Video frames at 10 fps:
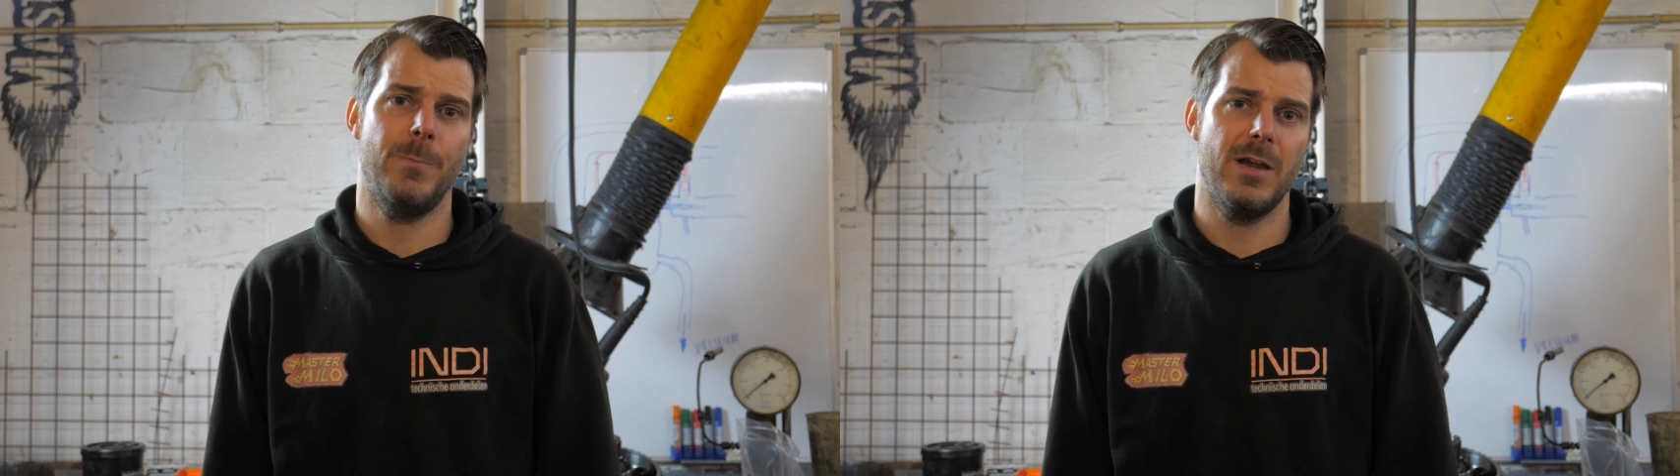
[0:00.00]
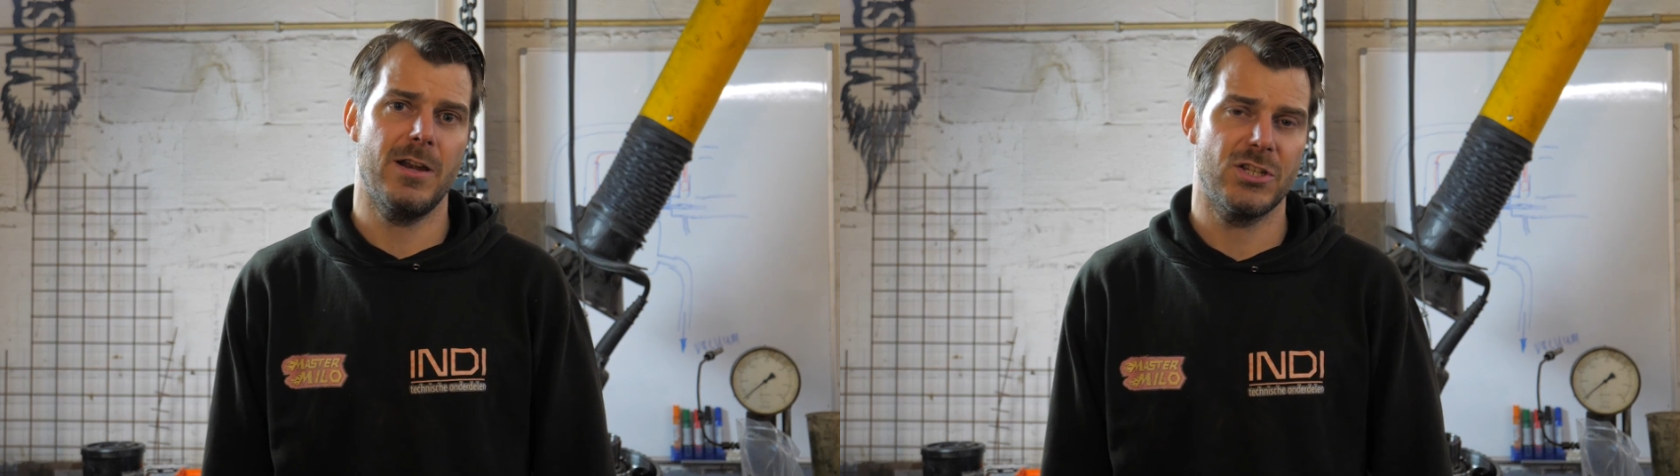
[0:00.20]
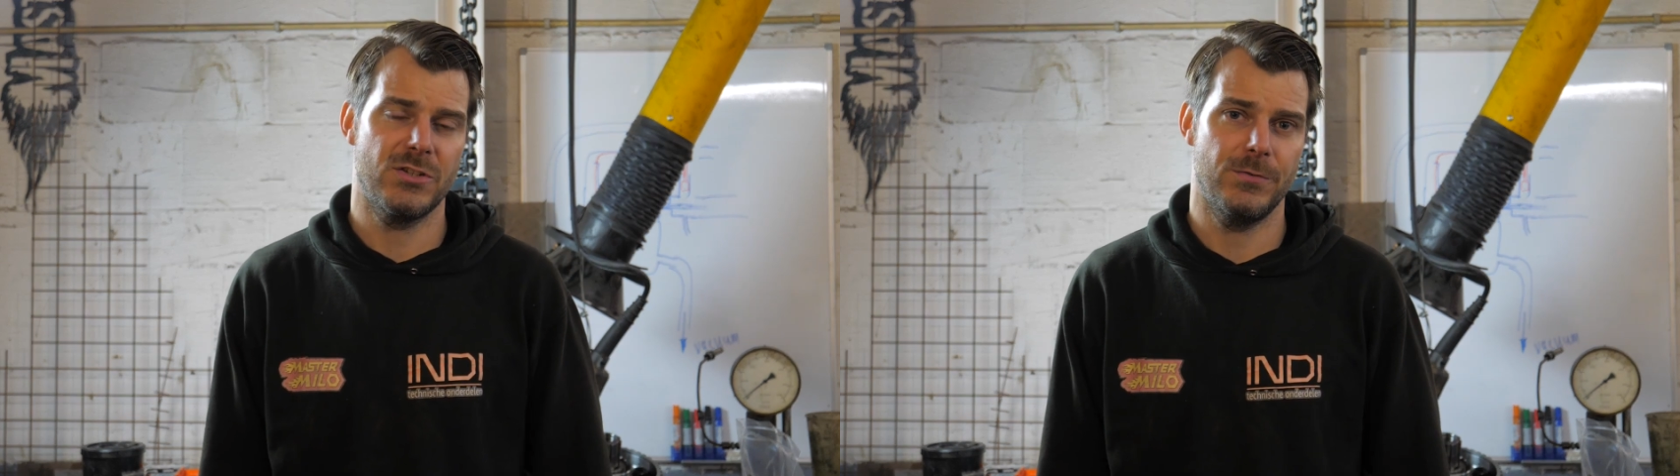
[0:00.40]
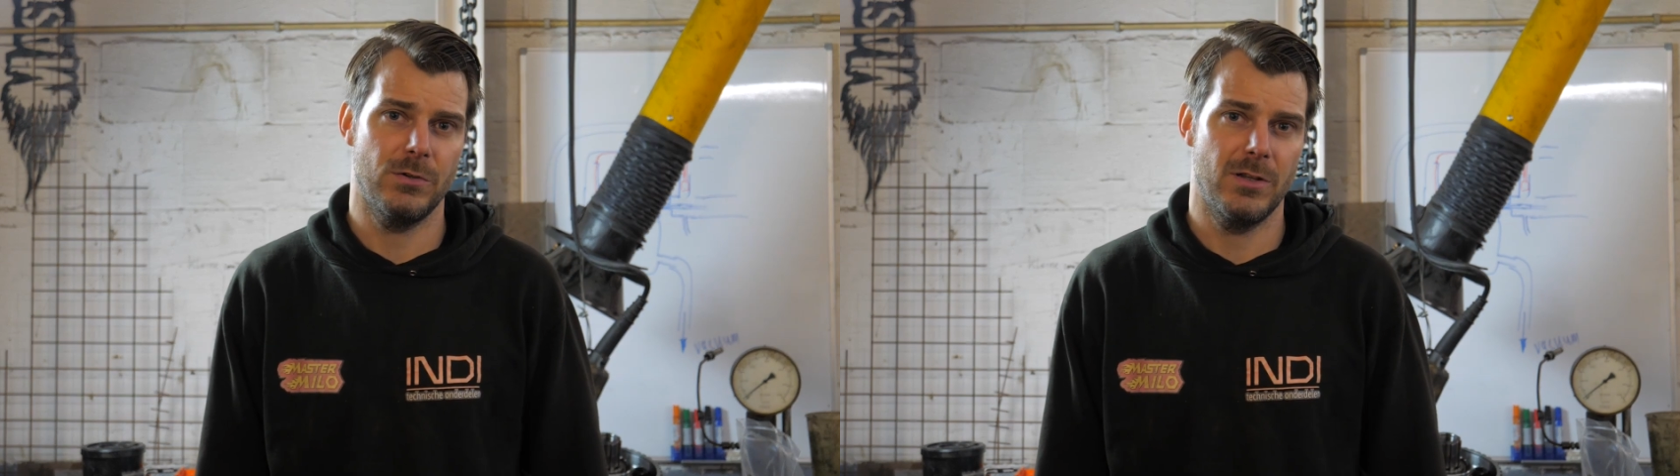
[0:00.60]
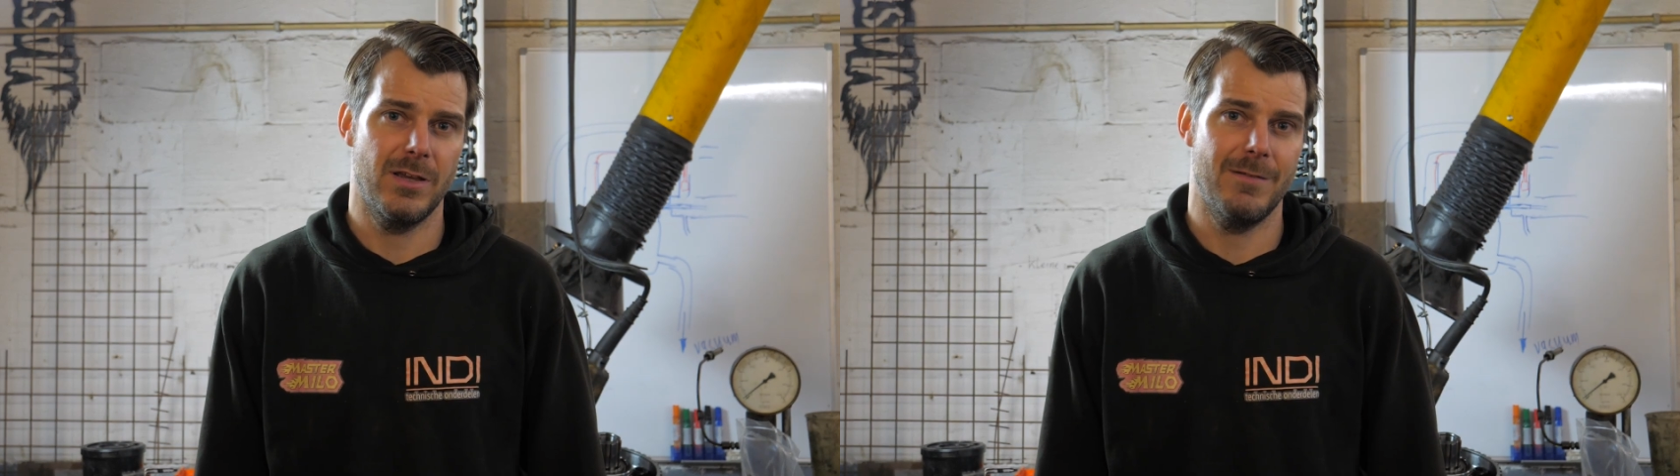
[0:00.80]
parts
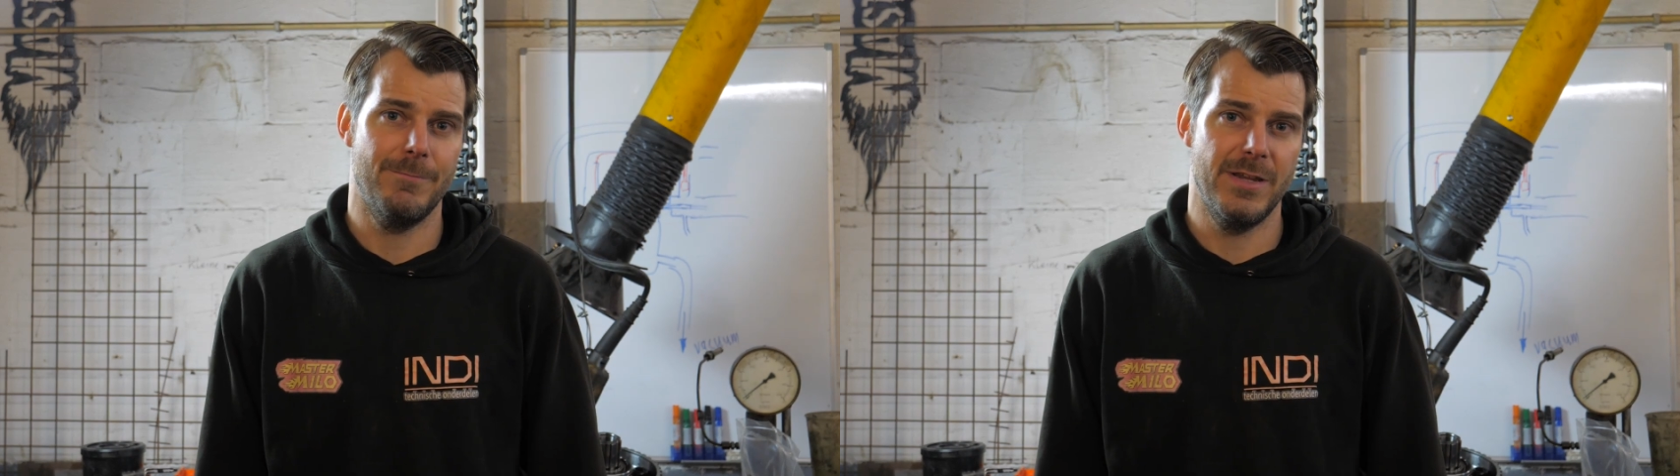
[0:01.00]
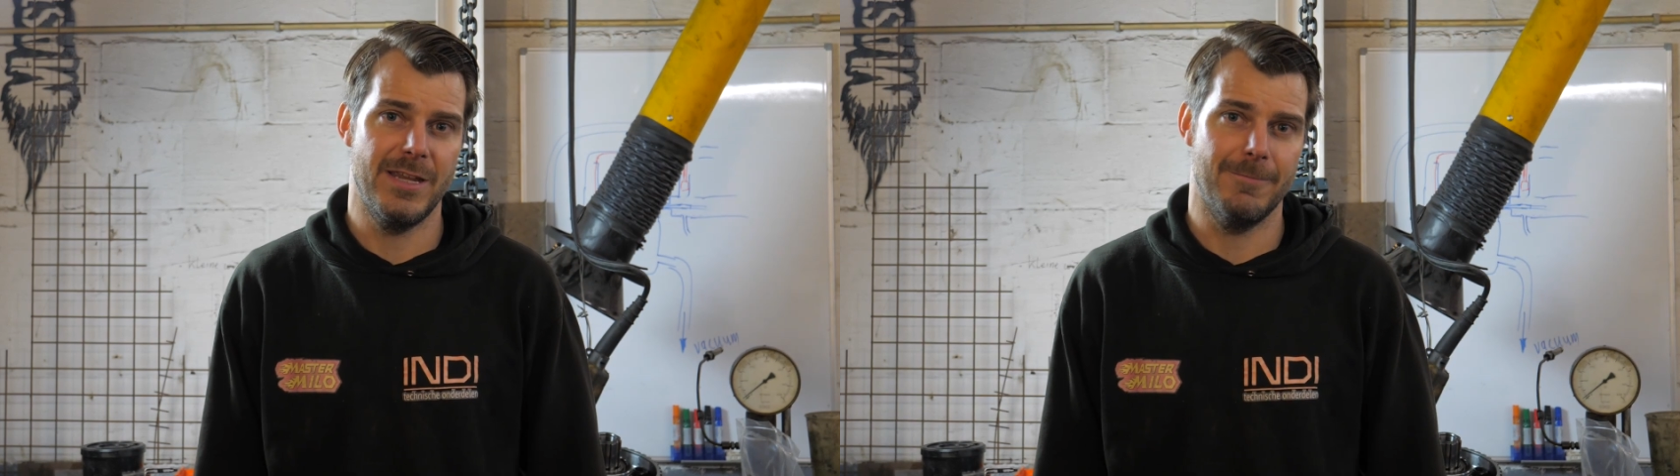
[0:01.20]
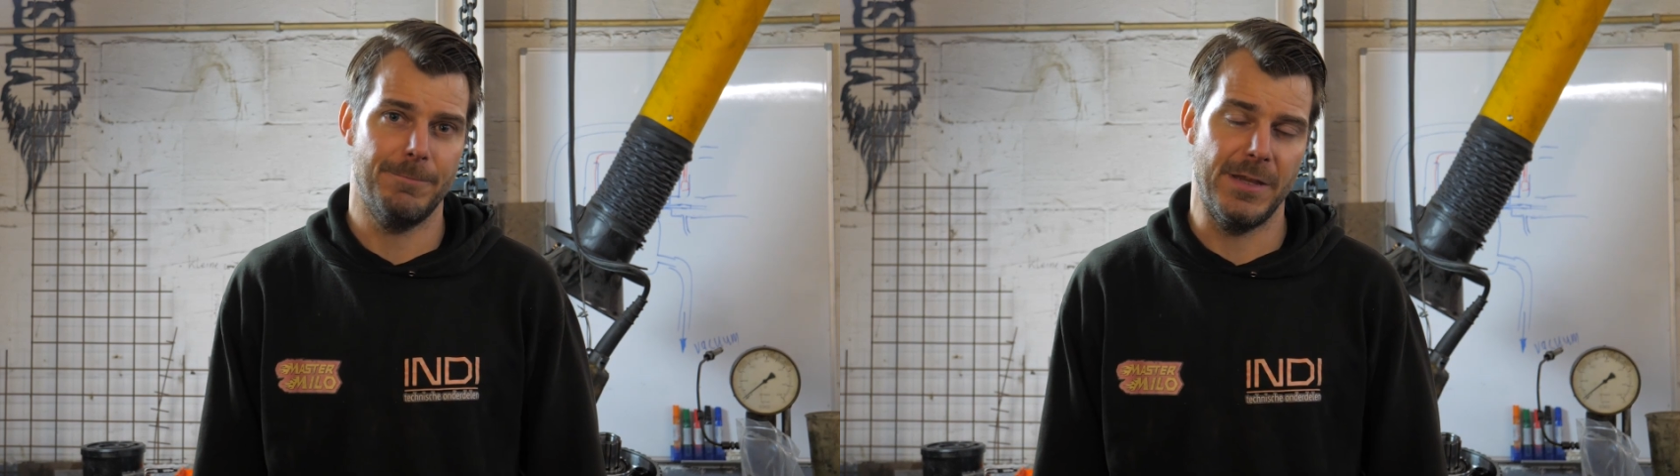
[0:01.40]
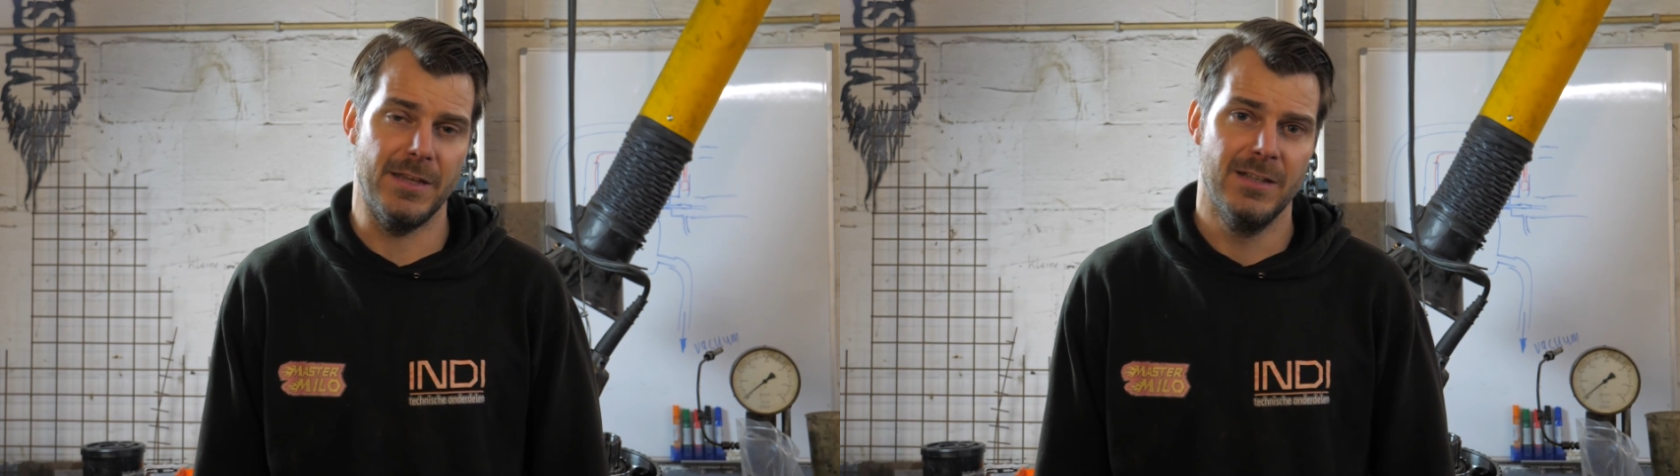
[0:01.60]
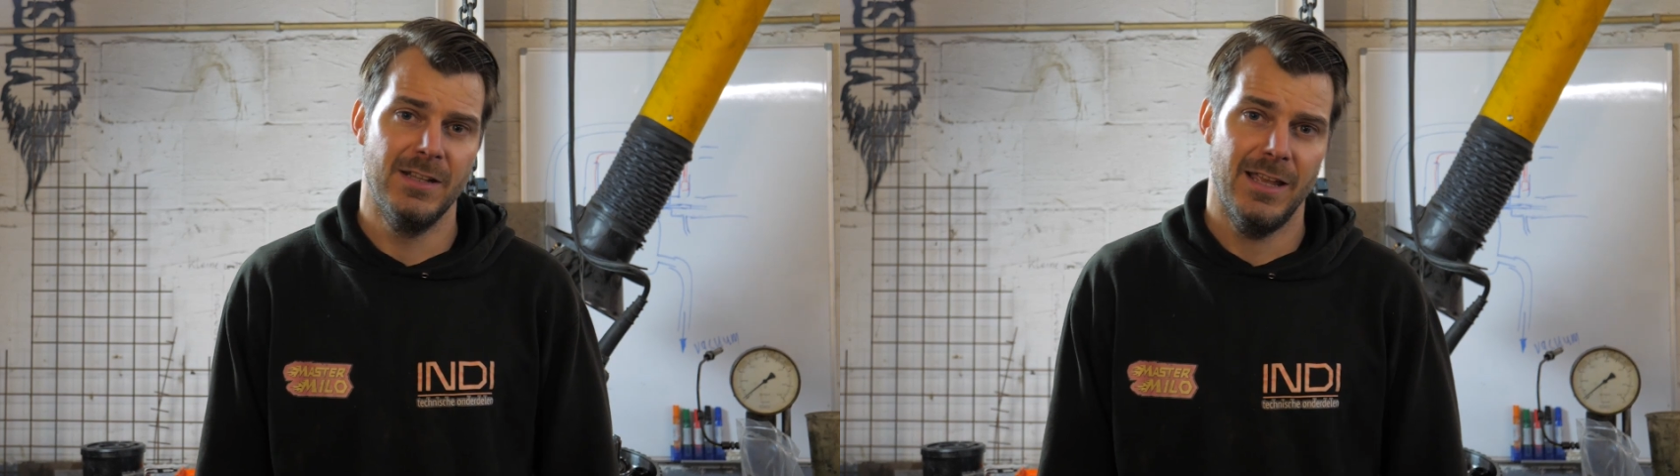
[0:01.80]
for the BMP.